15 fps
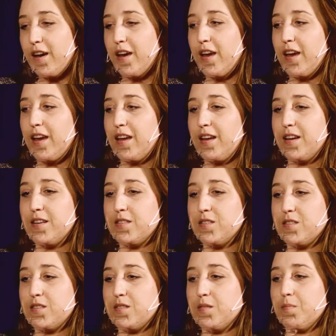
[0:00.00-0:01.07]
It
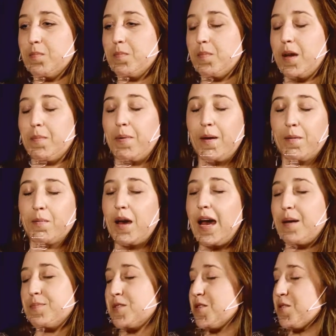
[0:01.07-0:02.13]
is my
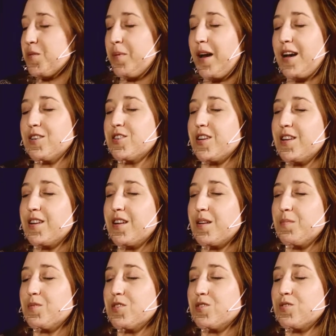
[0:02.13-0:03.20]
absolute passion, and
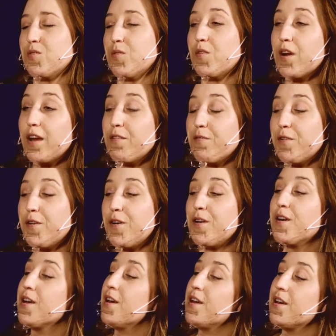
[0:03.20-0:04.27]
I'm just so
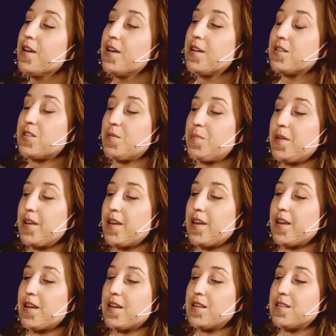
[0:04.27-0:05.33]
grateful to
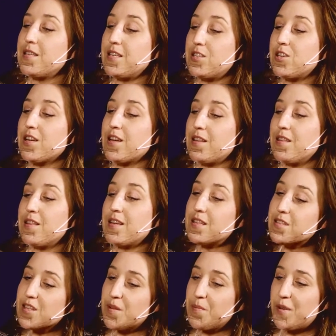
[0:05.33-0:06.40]
be teaching in
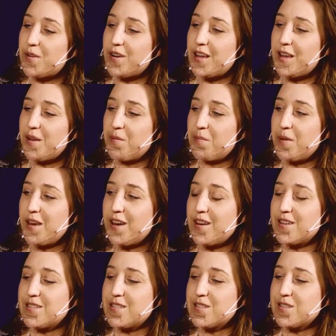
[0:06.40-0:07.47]
this community,
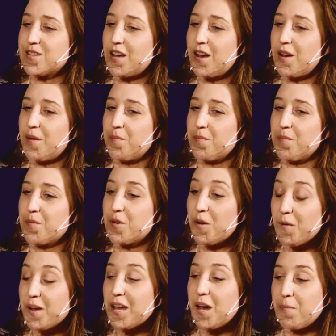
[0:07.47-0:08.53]
because
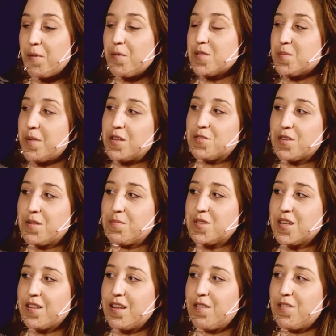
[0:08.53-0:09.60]
growing up, it was my dream
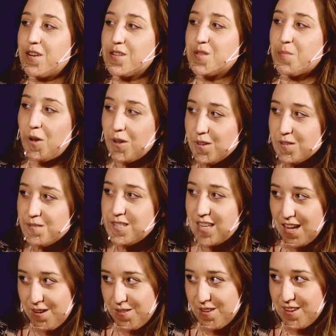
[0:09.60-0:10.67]
to live in a small
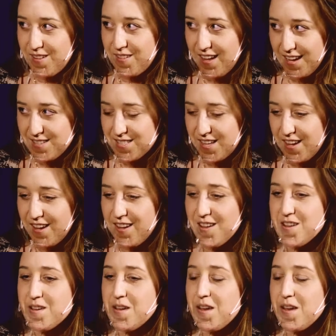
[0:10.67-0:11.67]
town in Alaska